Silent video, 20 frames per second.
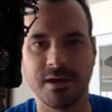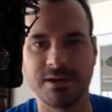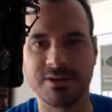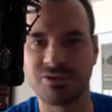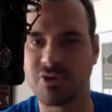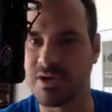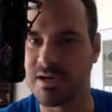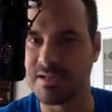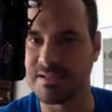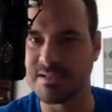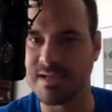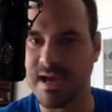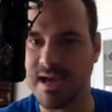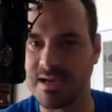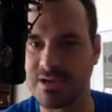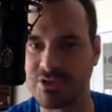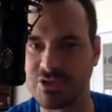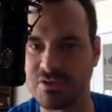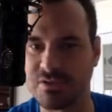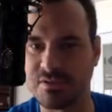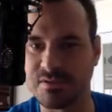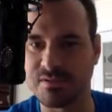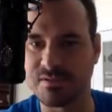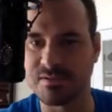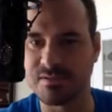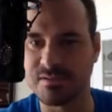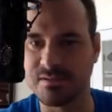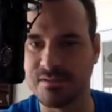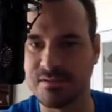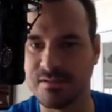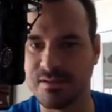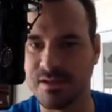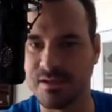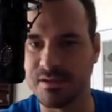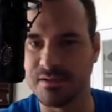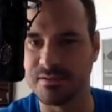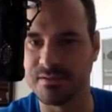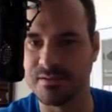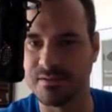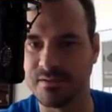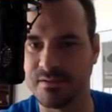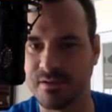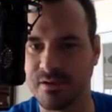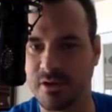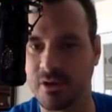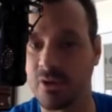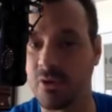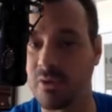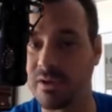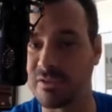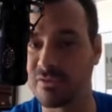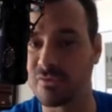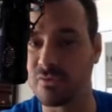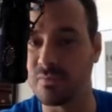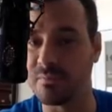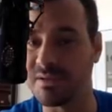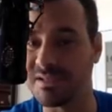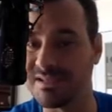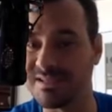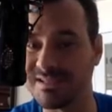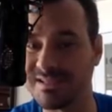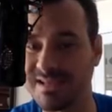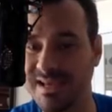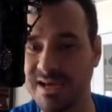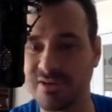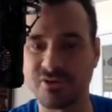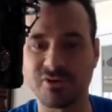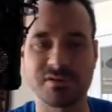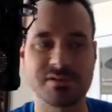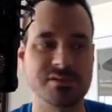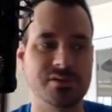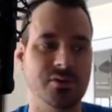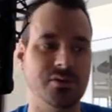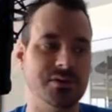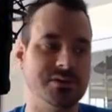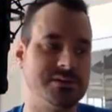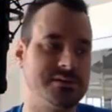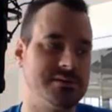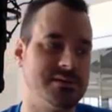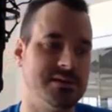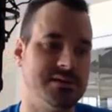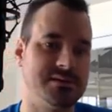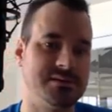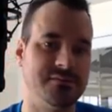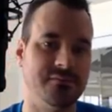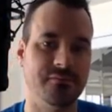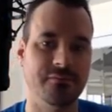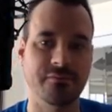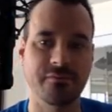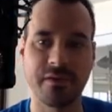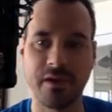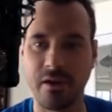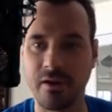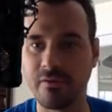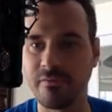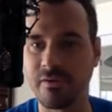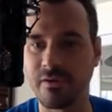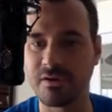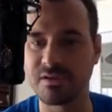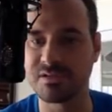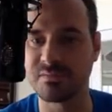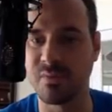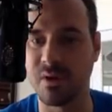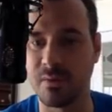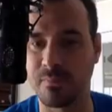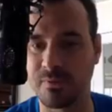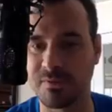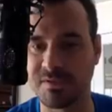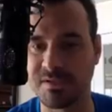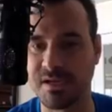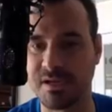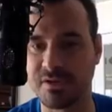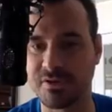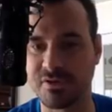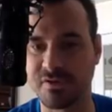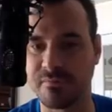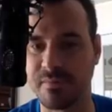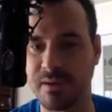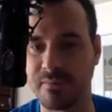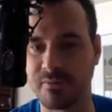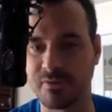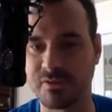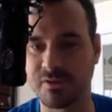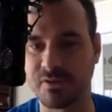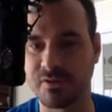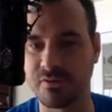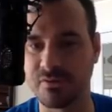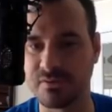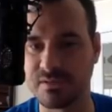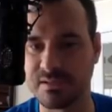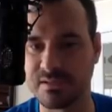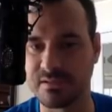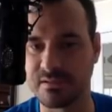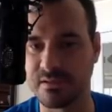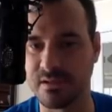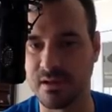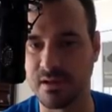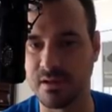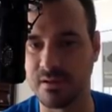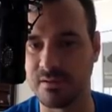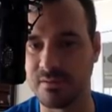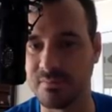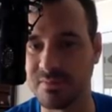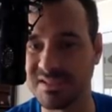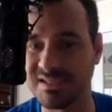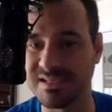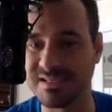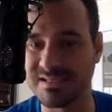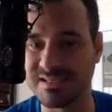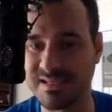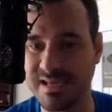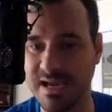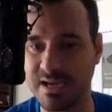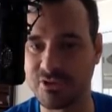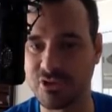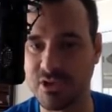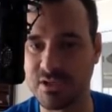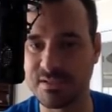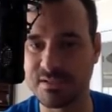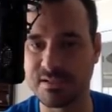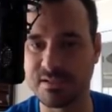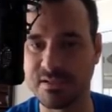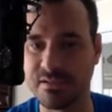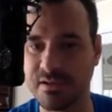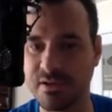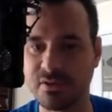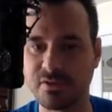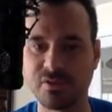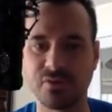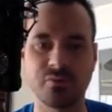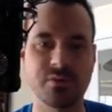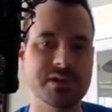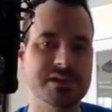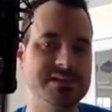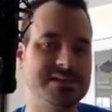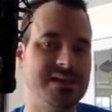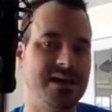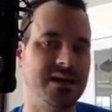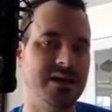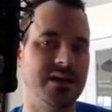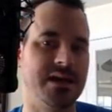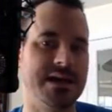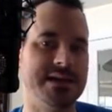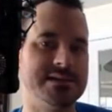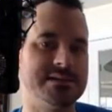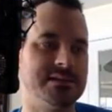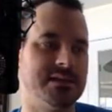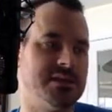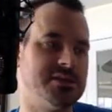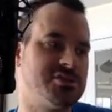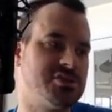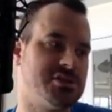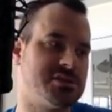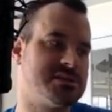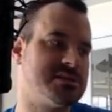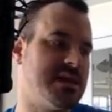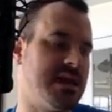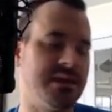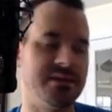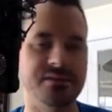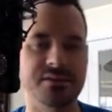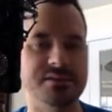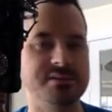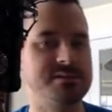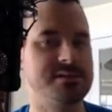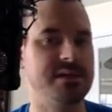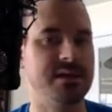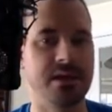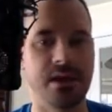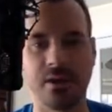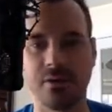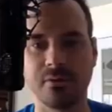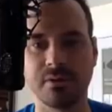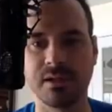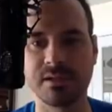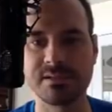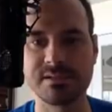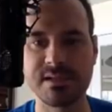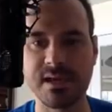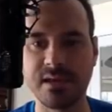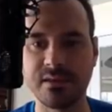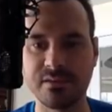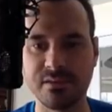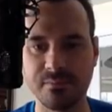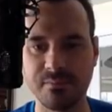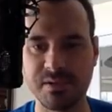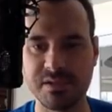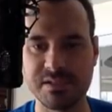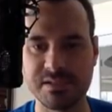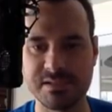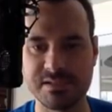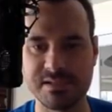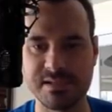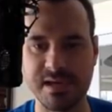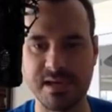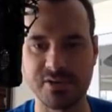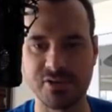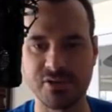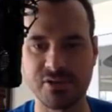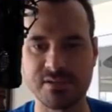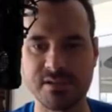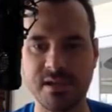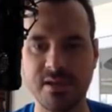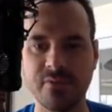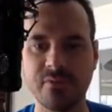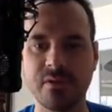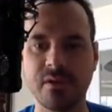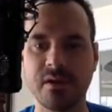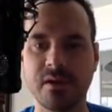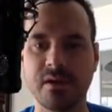transactions that are going through BTC address. So it's very, very small percentage of members are using the BTC address in there. So we decided, guys, let's just take this thing out. Let's take the BTC address out,